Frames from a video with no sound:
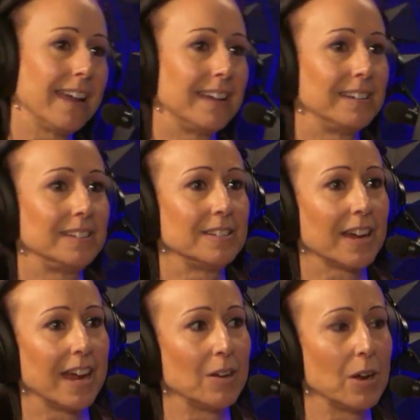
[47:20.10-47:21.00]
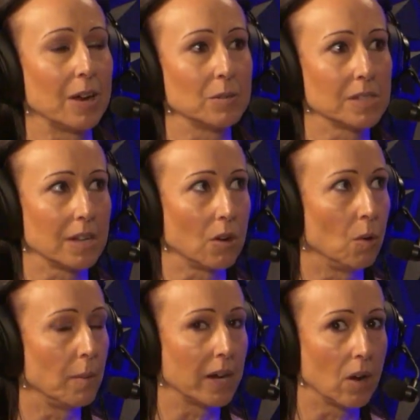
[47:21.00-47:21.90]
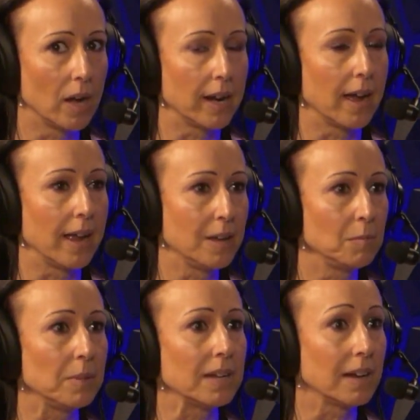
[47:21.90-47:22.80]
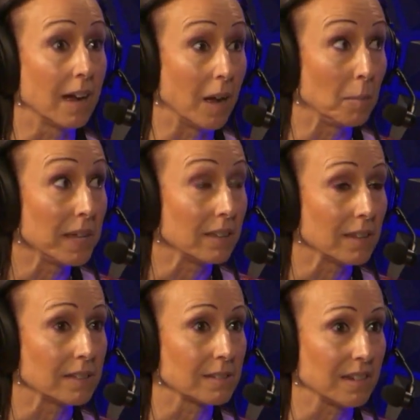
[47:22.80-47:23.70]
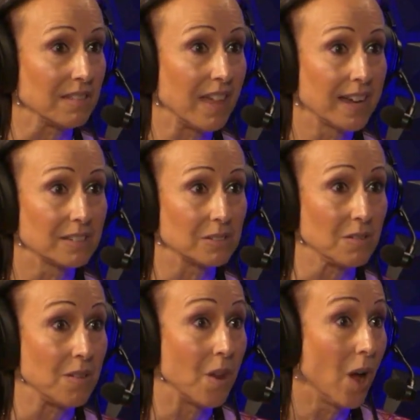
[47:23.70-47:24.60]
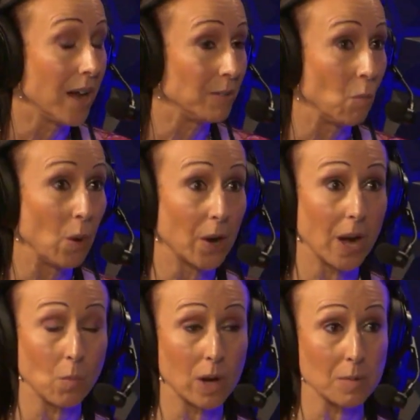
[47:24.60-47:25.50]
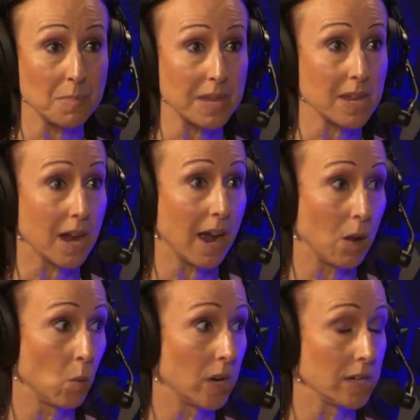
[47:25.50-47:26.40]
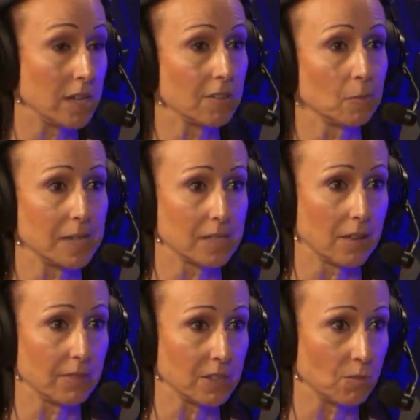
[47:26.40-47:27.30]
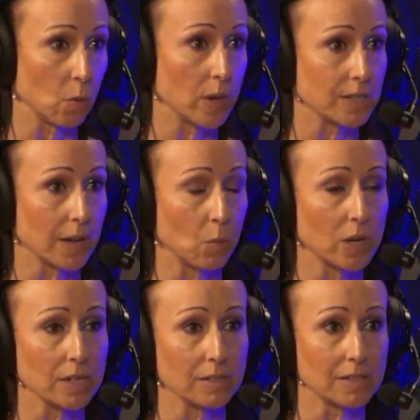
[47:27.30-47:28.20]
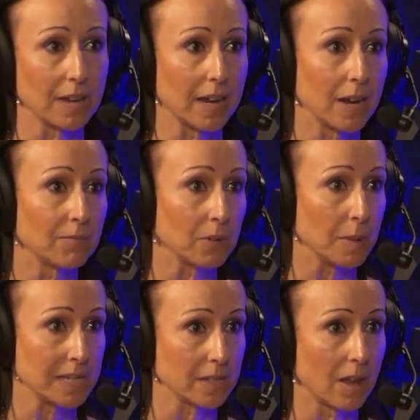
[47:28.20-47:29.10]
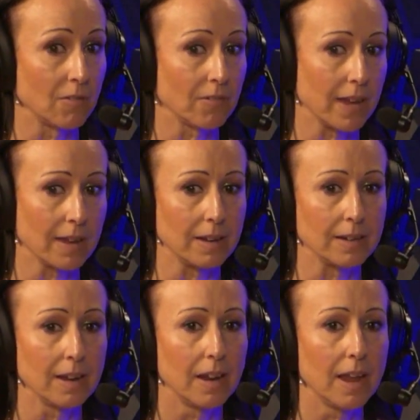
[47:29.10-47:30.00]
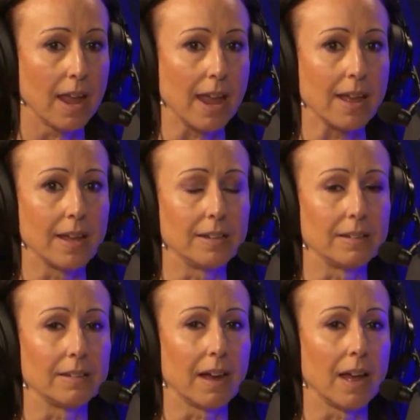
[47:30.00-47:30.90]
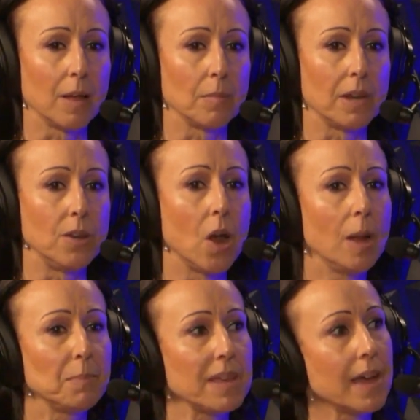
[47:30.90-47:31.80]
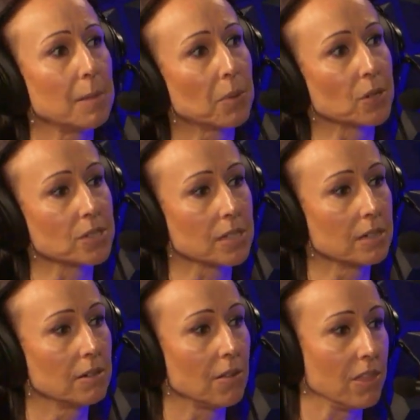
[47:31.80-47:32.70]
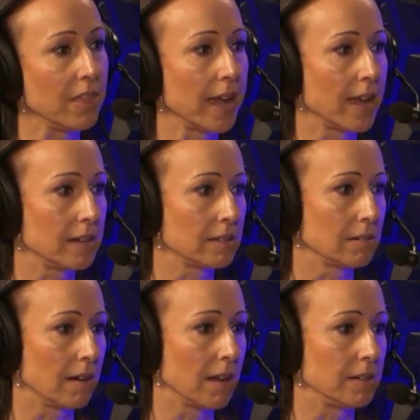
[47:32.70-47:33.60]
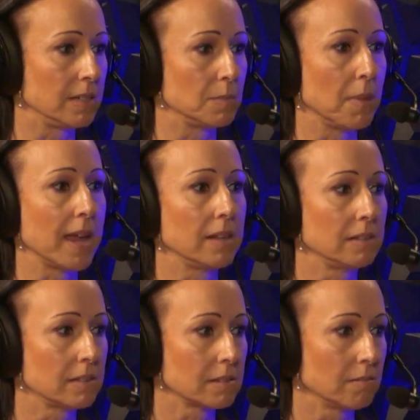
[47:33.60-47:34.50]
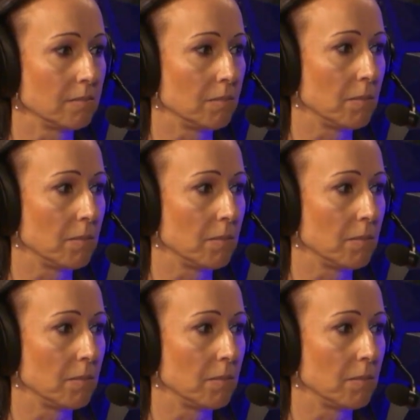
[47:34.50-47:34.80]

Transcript: And I was like, oh my God, I am becoming this, and that's not where I want to be. I want to give myself this voice. I want to stand up for myself and not be that person that demands